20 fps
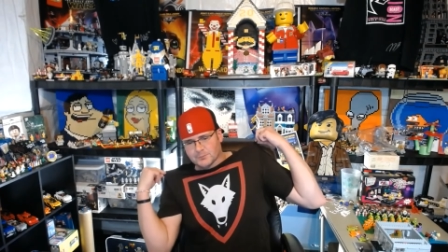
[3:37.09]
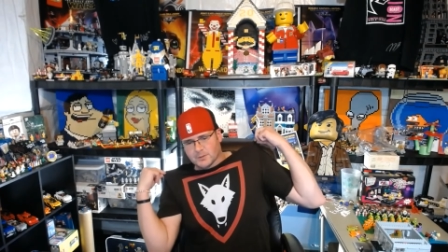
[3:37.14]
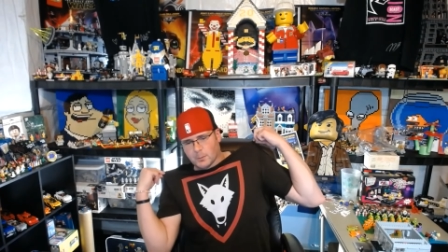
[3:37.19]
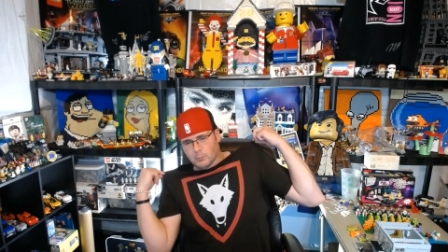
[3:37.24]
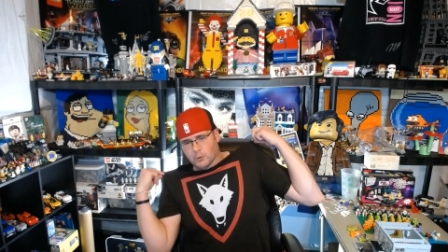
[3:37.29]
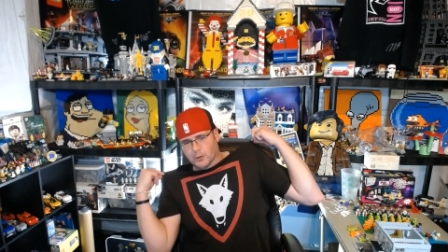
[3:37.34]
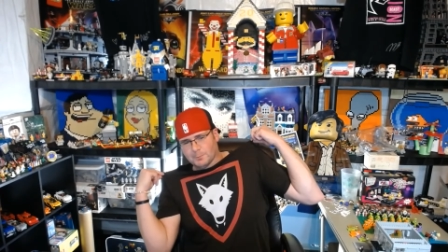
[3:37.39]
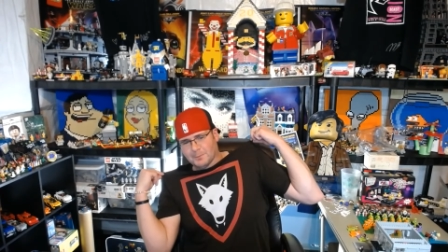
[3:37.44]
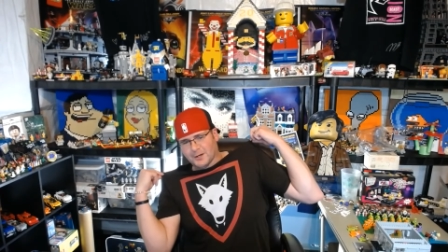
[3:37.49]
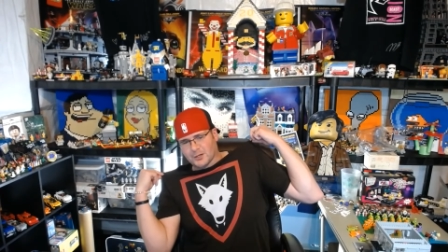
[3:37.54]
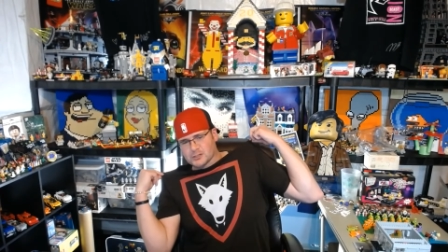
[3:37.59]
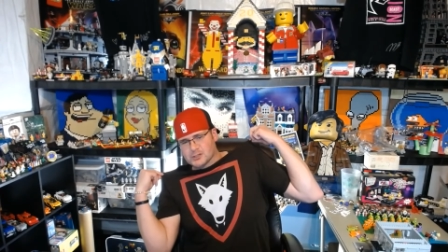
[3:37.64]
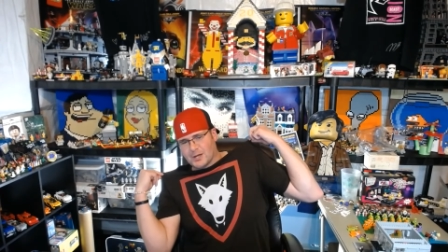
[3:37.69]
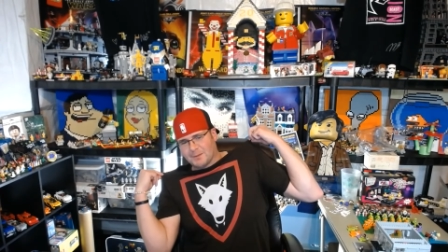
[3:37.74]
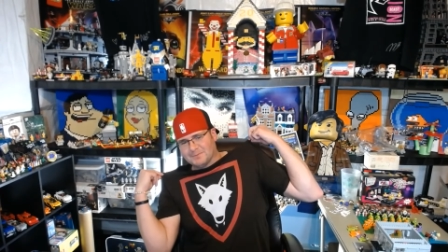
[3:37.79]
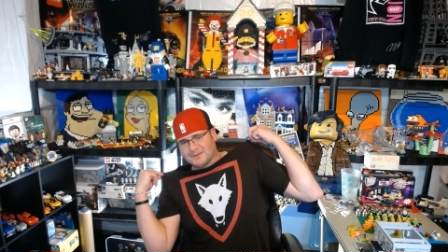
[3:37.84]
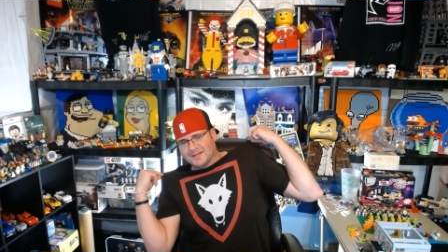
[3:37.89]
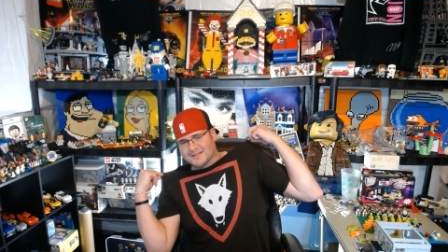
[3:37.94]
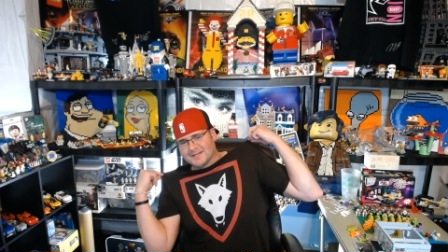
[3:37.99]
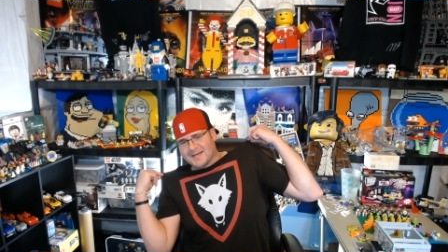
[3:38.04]
brick monarch shop
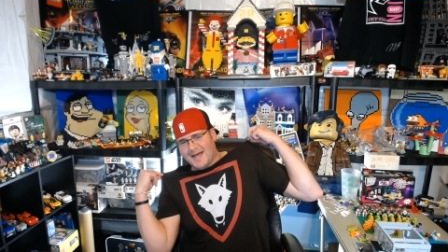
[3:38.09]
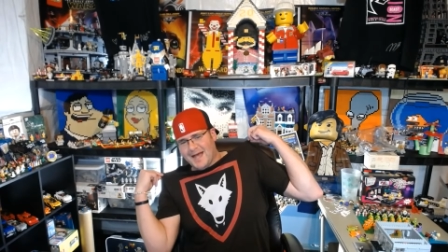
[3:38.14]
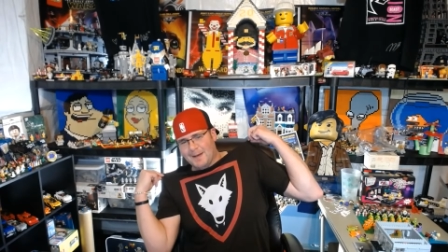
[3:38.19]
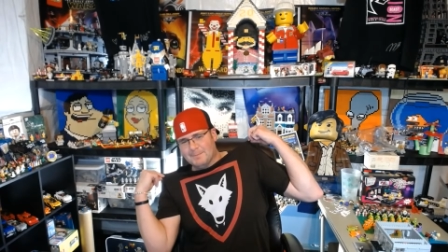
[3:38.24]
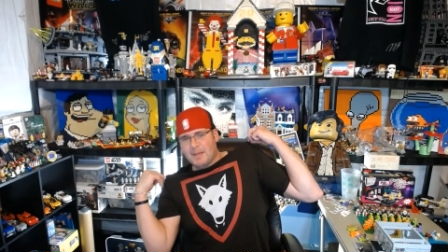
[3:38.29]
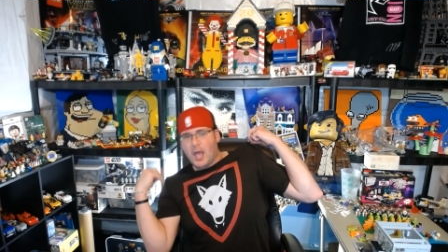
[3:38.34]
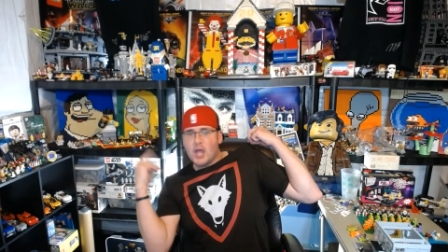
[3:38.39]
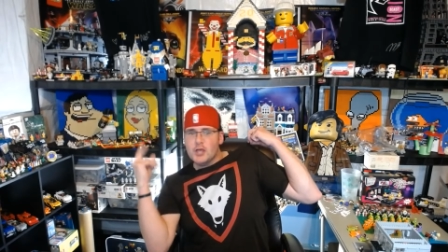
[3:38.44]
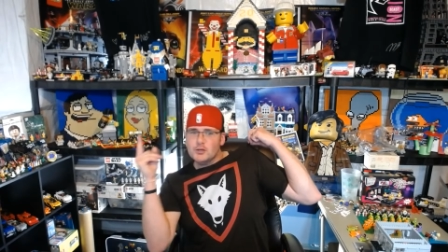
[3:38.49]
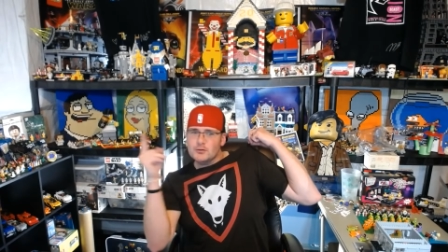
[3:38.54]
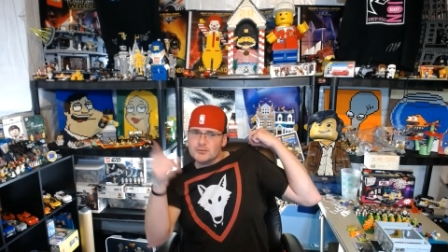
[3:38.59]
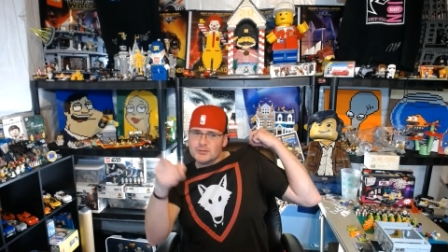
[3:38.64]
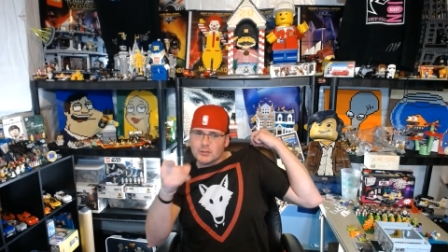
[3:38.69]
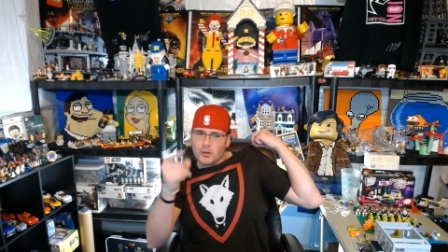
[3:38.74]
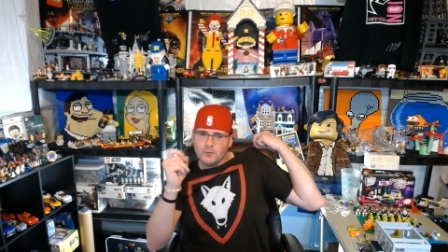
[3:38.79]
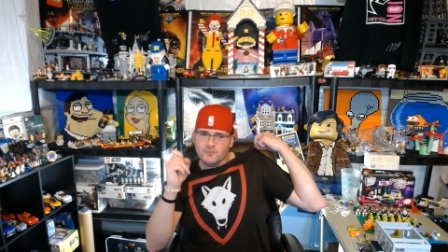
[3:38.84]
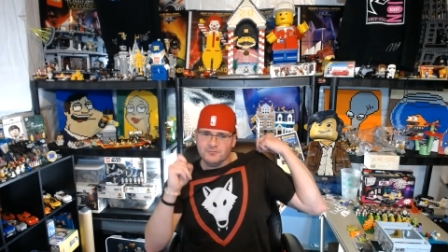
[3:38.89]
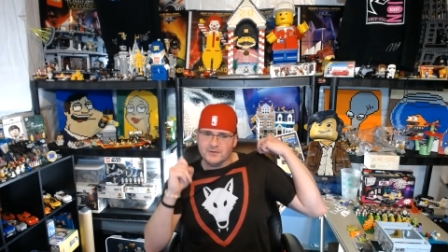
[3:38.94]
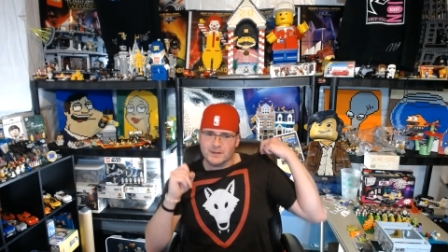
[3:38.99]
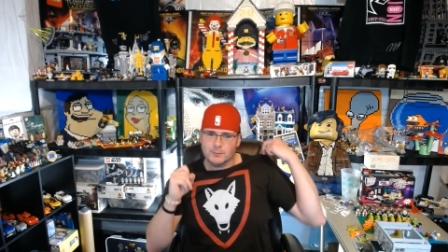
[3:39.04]
dot com. Use the
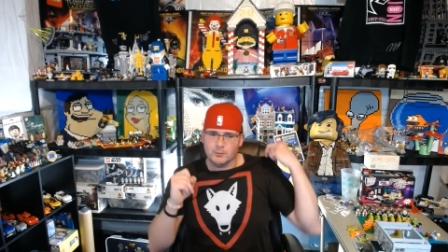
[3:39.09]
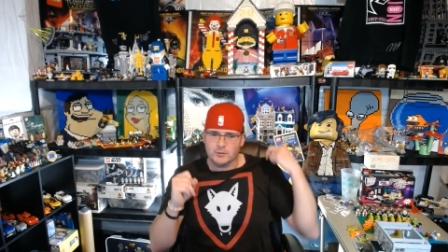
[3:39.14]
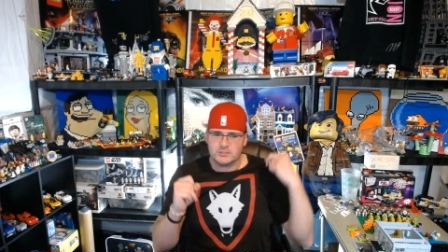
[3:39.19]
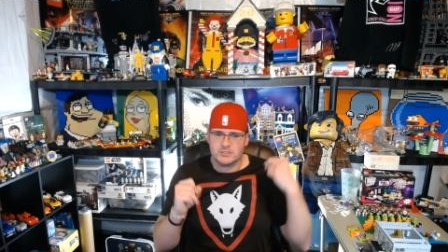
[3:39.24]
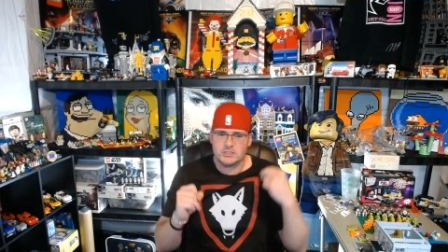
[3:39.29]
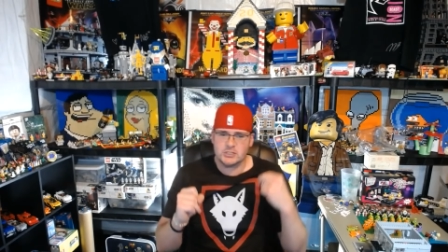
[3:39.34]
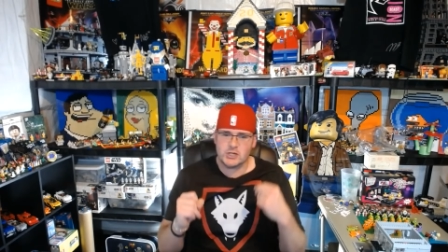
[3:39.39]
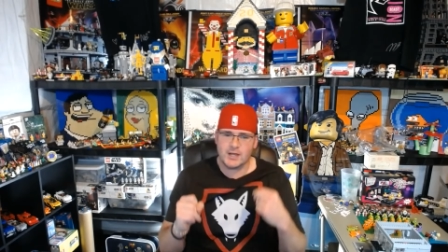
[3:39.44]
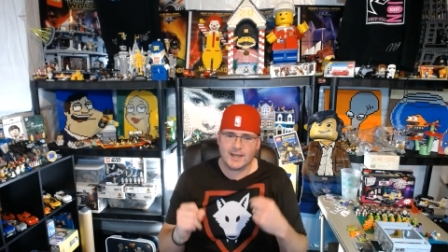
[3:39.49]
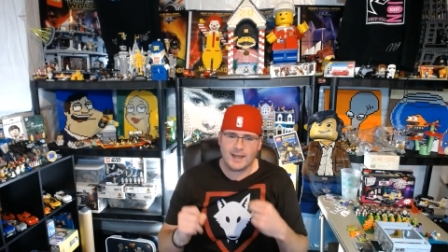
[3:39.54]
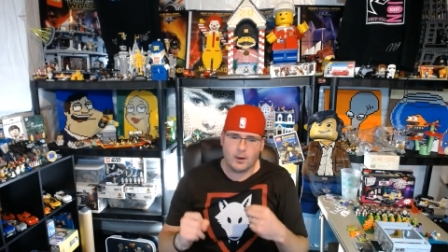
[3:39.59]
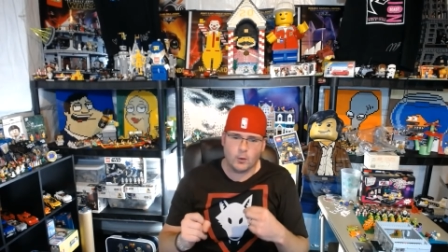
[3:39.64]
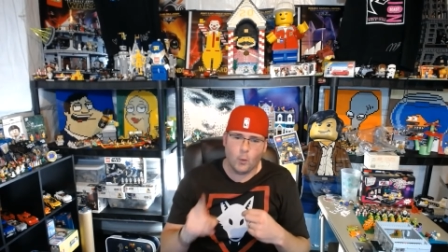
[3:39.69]
code FikinBricks at checkout.